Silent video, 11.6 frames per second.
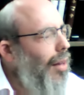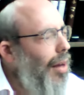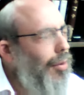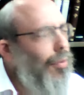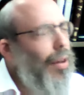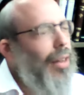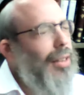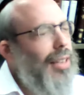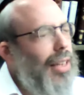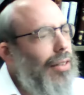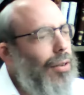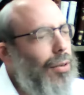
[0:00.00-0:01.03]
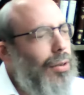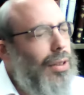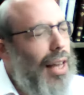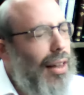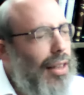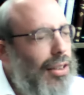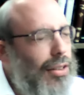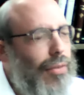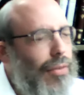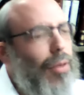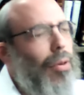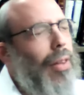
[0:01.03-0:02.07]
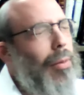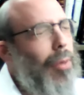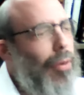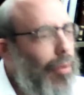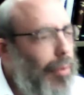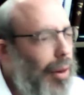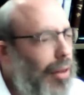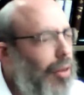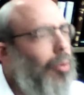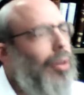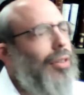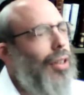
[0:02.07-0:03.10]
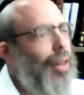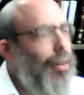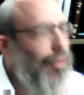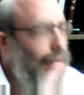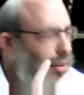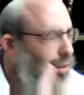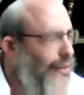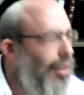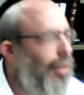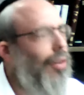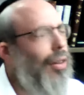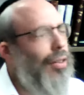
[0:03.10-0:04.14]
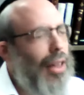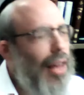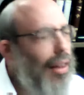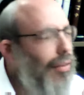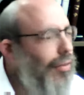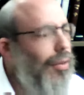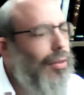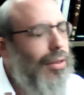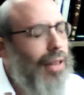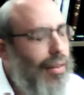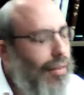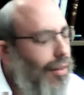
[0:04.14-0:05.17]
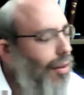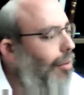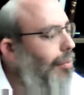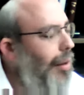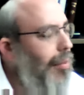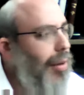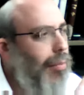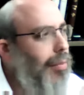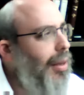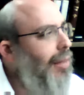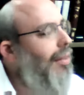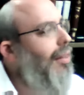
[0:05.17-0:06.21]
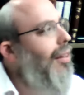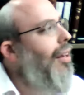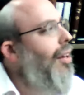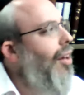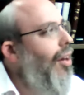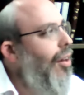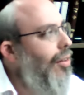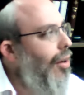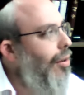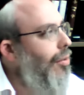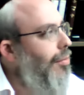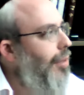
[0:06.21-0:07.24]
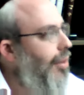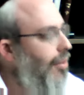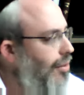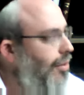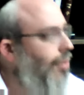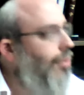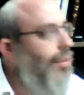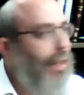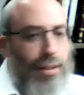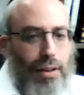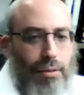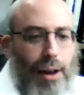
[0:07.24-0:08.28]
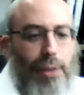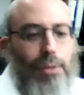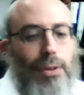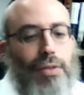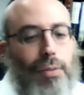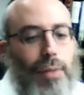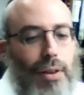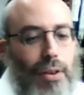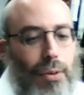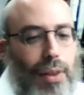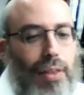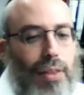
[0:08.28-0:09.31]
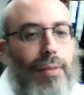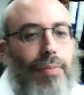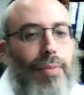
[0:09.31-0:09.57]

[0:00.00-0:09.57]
I would try to sing tunes that at least a few of them were familiar with. So there is, you know, there's a lot of tunes that are maybe a bit unknown, but there's tunes that the crowd was familiar with.